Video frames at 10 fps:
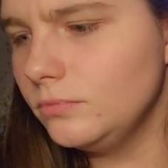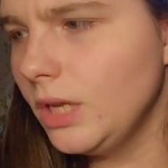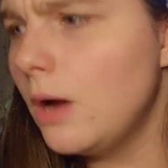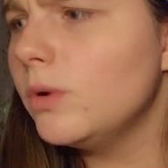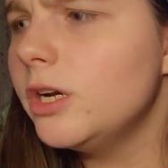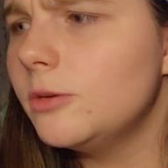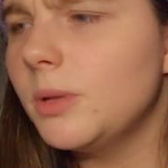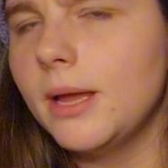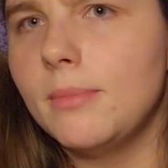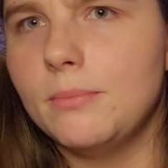I wanted to
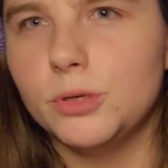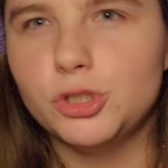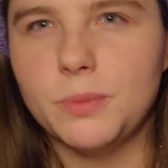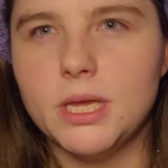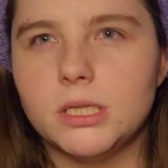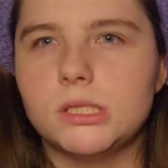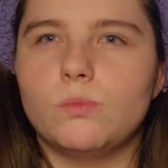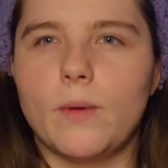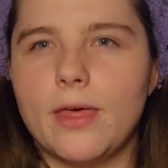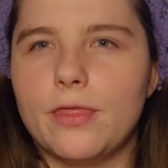plant my bush beans
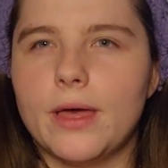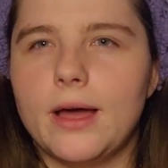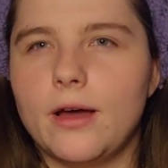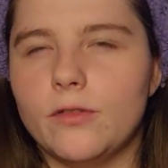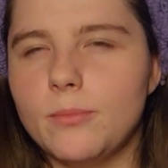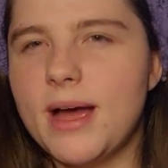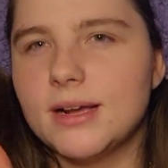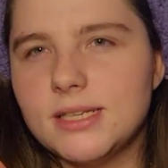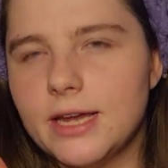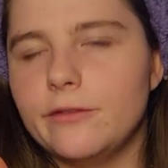with on the
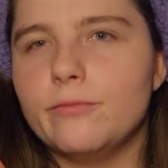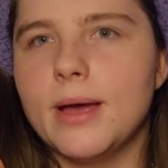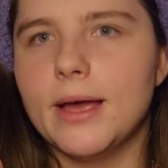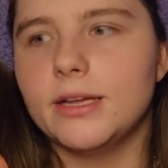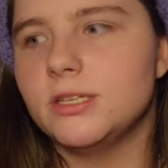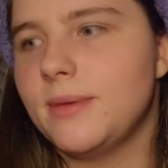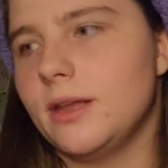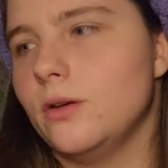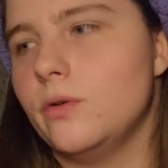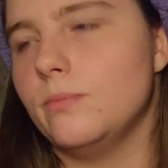back side of my
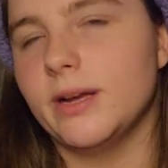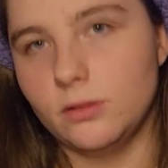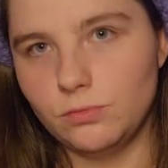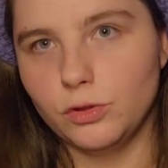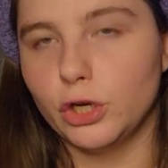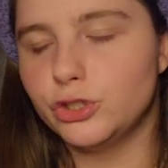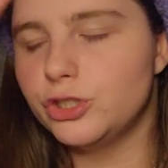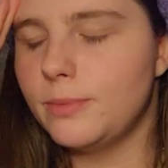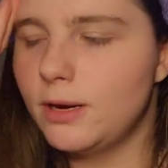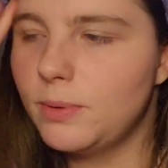larger
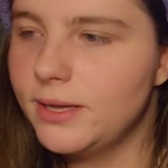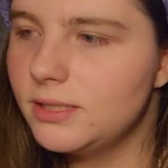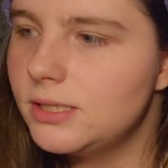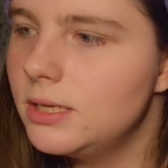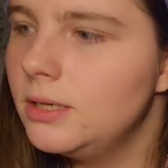tomato plants.